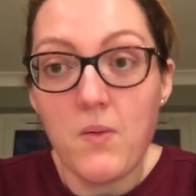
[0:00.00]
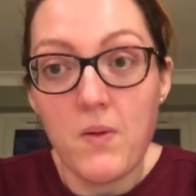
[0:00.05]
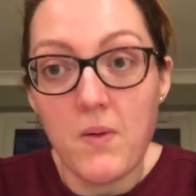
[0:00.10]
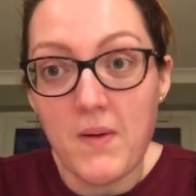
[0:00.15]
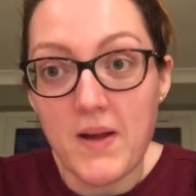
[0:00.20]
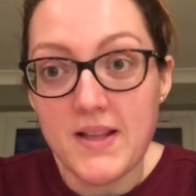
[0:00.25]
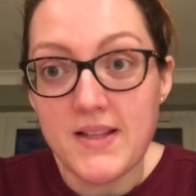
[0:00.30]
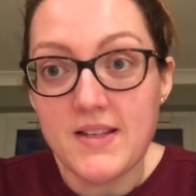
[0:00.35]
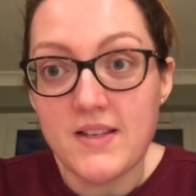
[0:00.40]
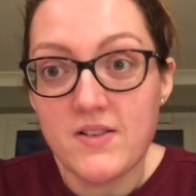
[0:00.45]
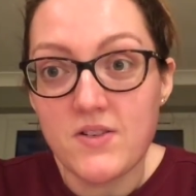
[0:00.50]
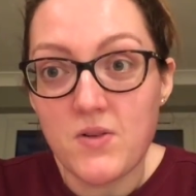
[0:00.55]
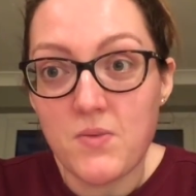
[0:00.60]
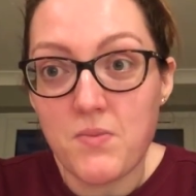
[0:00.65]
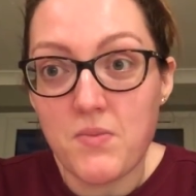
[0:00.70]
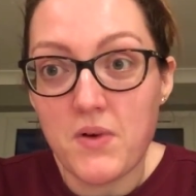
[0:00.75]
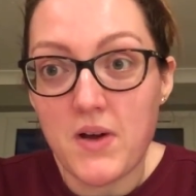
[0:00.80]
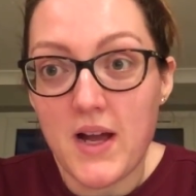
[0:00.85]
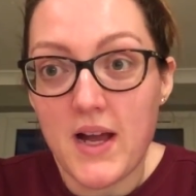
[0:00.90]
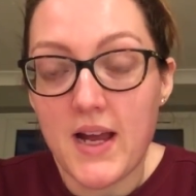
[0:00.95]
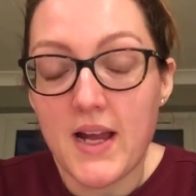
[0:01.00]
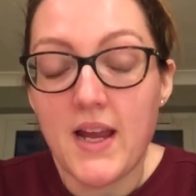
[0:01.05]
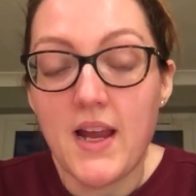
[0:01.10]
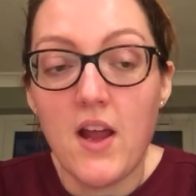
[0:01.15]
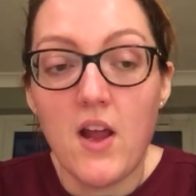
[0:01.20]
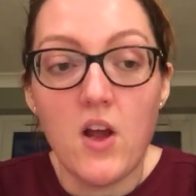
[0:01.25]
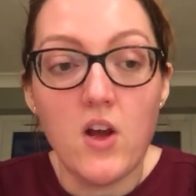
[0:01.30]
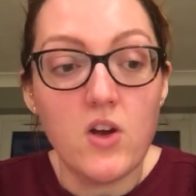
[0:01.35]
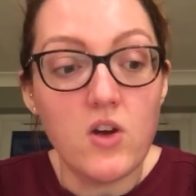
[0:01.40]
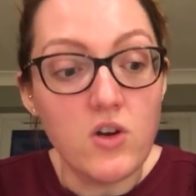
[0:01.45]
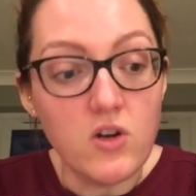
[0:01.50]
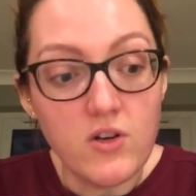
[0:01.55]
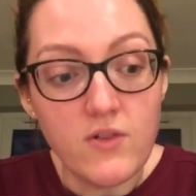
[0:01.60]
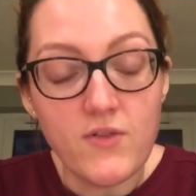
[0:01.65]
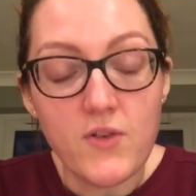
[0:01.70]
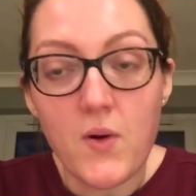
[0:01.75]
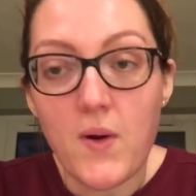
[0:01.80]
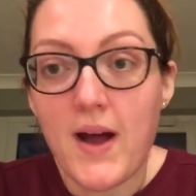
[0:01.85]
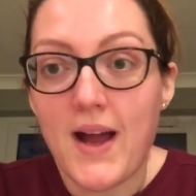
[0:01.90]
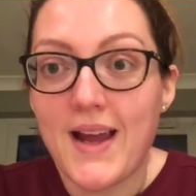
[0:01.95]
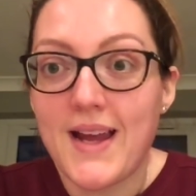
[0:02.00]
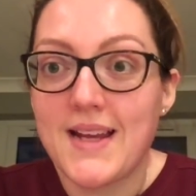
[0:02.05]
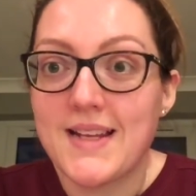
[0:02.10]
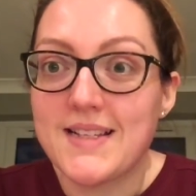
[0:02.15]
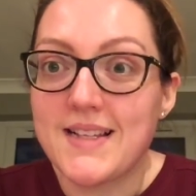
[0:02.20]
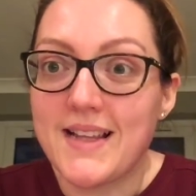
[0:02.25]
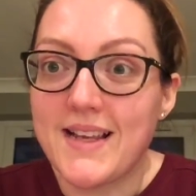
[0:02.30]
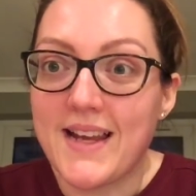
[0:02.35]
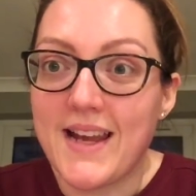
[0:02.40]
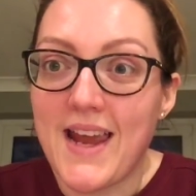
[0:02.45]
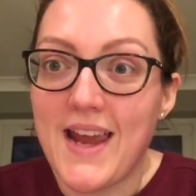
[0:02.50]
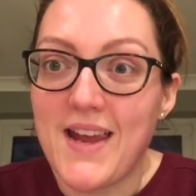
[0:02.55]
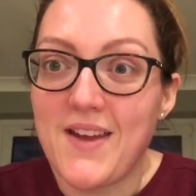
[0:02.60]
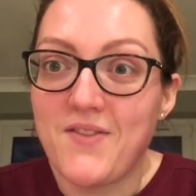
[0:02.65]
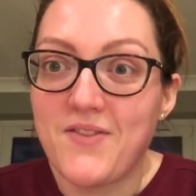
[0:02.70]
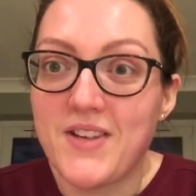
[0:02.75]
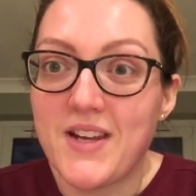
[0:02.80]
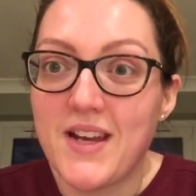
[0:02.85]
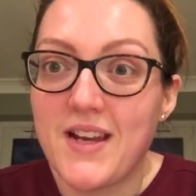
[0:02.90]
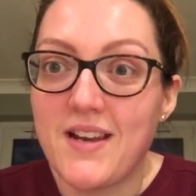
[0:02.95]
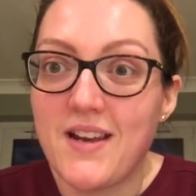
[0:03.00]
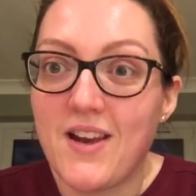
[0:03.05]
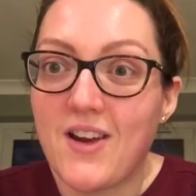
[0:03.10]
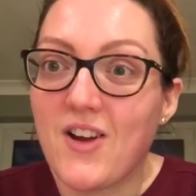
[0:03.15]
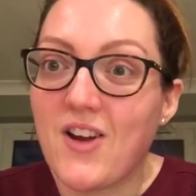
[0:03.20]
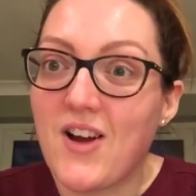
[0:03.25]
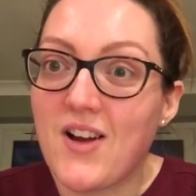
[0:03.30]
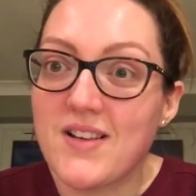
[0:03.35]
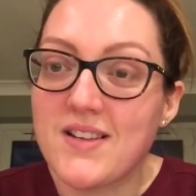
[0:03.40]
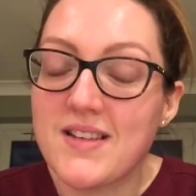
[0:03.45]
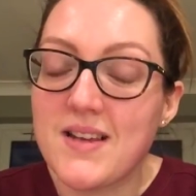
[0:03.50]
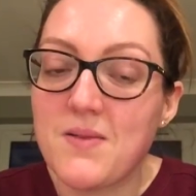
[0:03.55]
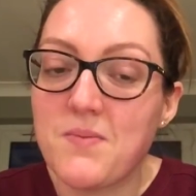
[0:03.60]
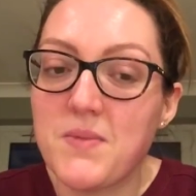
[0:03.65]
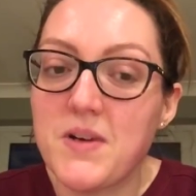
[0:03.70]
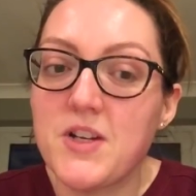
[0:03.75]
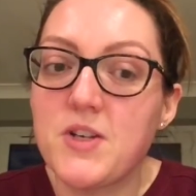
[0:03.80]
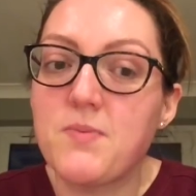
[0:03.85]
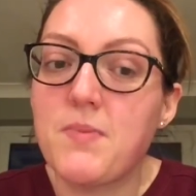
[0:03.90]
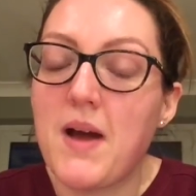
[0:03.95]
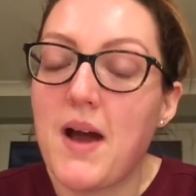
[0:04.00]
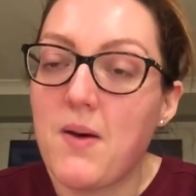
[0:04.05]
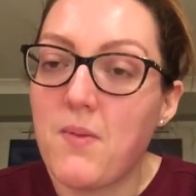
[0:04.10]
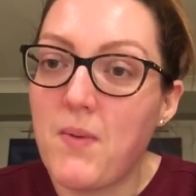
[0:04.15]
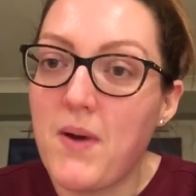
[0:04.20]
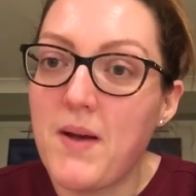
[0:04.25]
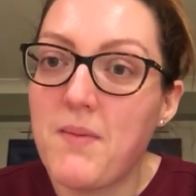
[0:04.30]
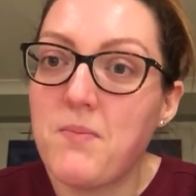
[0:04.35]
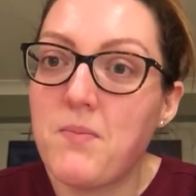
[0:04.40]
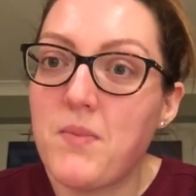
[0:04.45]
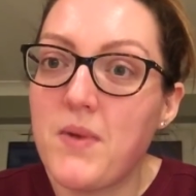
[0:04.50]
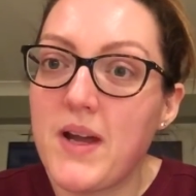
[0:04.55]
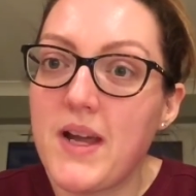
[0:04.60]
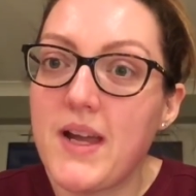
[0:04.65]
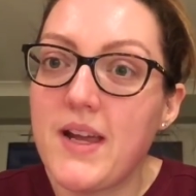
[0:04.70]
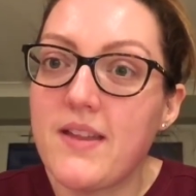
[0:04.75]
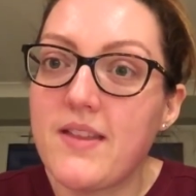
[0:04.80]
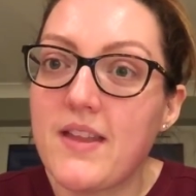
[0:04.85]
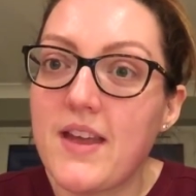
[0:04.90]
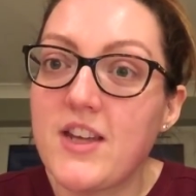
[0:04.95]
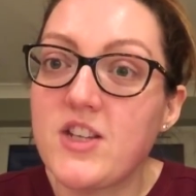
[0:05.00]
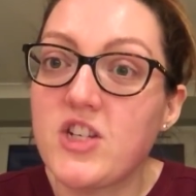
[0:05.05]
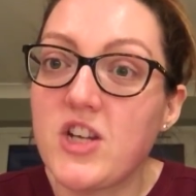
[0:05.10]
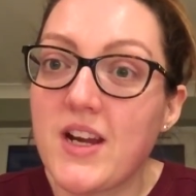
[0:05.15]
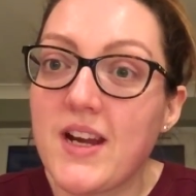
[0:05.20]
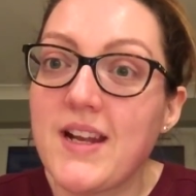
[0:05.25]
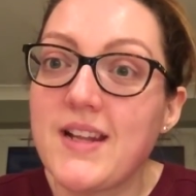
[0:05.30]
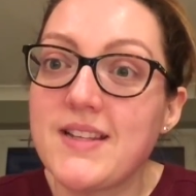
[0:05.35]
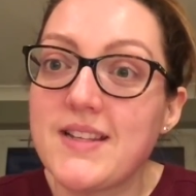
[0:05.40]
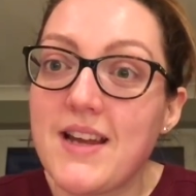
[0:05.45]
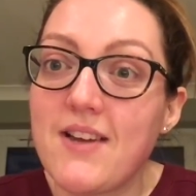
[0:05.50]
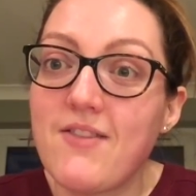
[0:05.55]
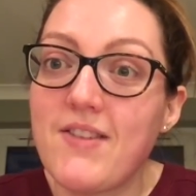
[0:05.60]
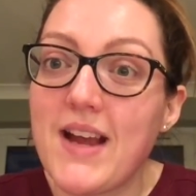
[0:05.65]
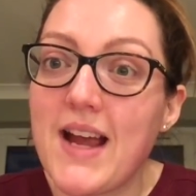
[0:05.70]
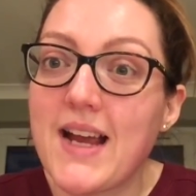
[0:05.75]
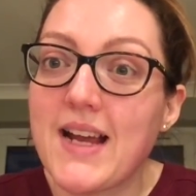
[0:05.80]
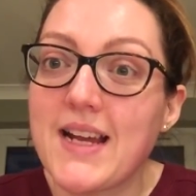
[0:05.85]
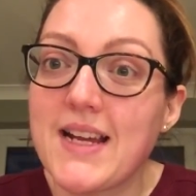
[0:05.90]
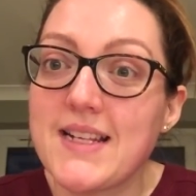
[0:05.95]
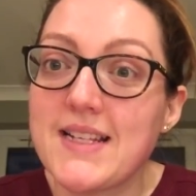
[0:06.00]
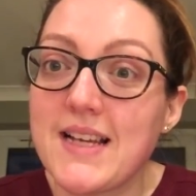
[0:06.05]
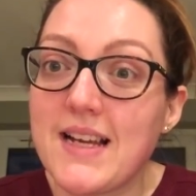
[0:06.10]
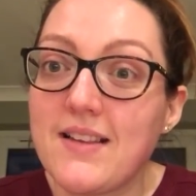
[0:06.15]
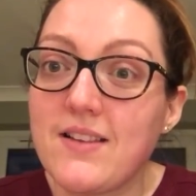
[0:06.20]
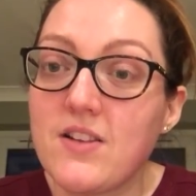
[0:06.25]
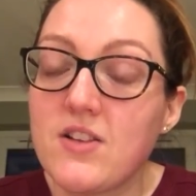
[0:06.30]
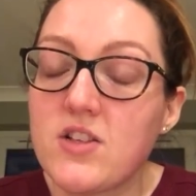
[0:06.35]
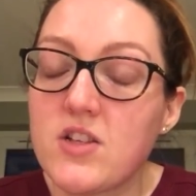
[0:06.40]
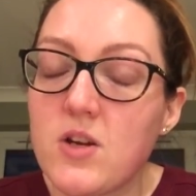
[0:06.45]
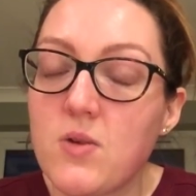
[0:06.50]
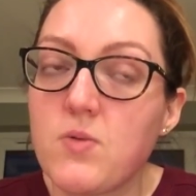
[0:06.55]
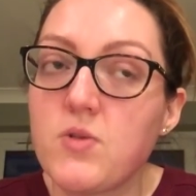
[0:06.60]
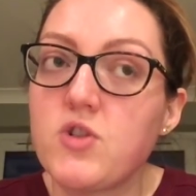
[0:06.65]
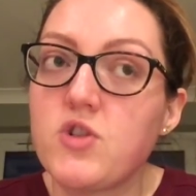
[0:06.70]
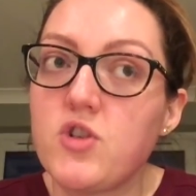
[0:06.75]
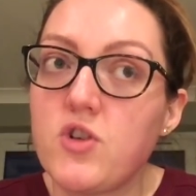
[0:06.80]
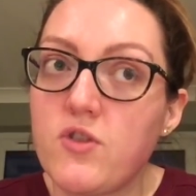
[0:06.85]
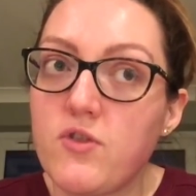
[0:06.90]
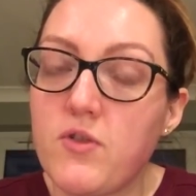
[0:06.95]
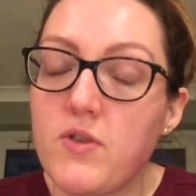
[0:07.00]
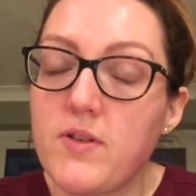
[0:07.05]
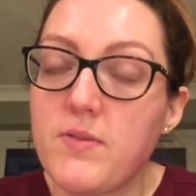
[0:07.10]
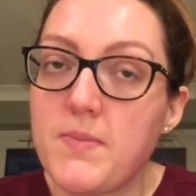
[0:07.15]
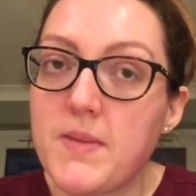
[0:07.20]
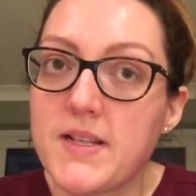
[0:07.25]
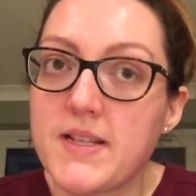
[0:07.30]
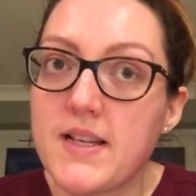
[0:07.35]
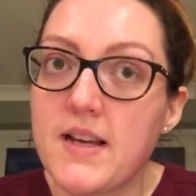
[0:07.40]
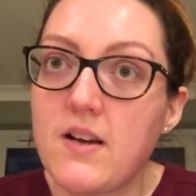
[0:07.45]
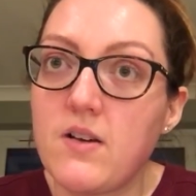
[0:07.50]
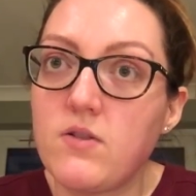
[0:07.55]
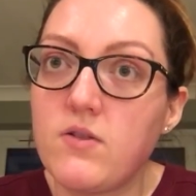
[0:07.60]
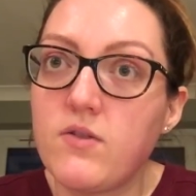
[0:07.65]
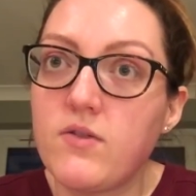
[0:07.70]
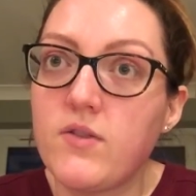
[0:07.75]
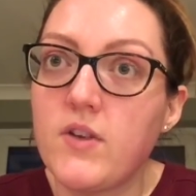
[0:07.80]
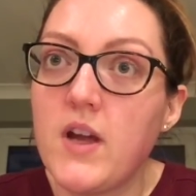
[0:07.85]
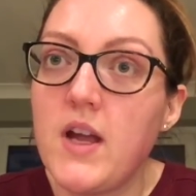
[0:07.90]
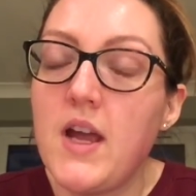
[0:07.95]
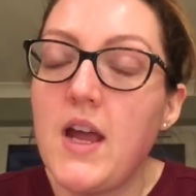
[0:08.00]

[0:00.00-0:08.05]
We went to Subway. Could have quite easily caved in and got a sandwich, but I went with a chicken teriyaki salad, so I was chuffed with myself.